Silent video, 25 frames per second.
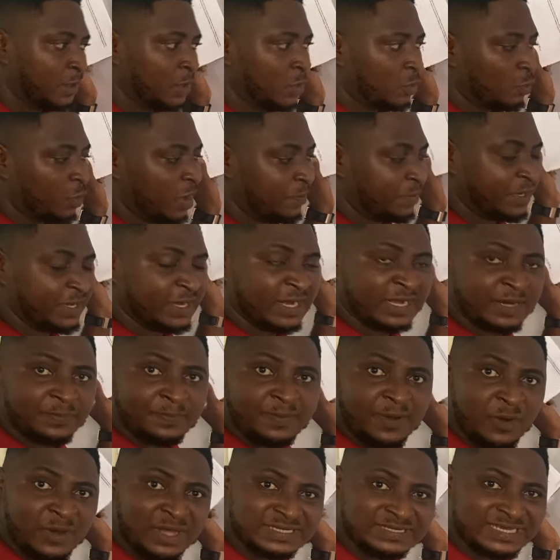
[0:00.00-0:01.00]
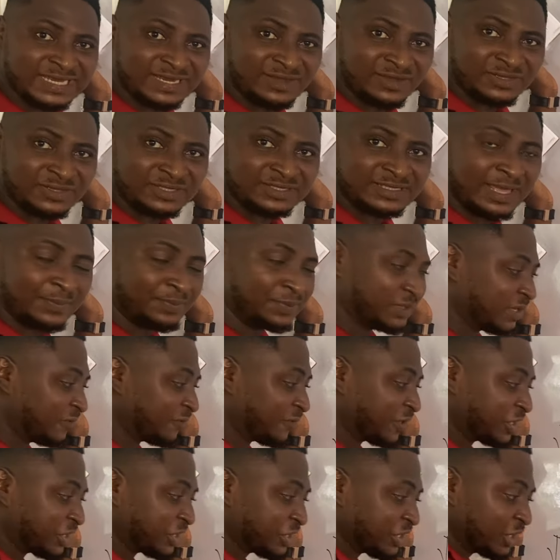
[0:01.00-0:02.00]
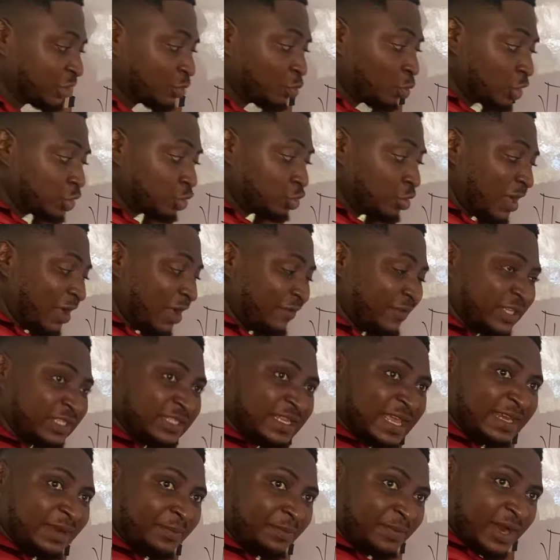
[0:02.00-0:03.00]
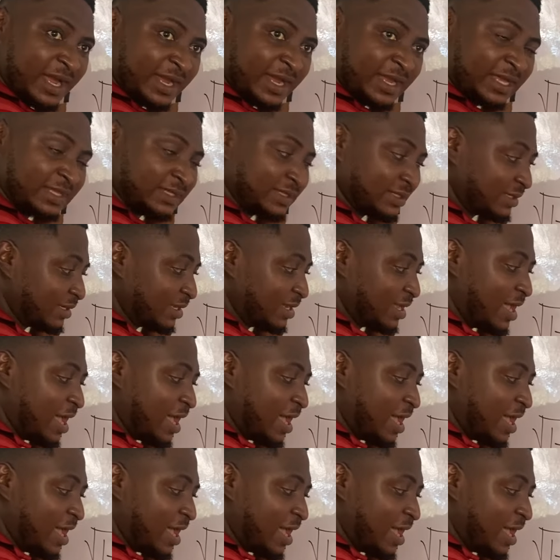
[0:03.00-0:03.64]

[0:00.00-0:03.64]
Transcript: When you bring down the power, second step, differentiate what you have inside the bracket.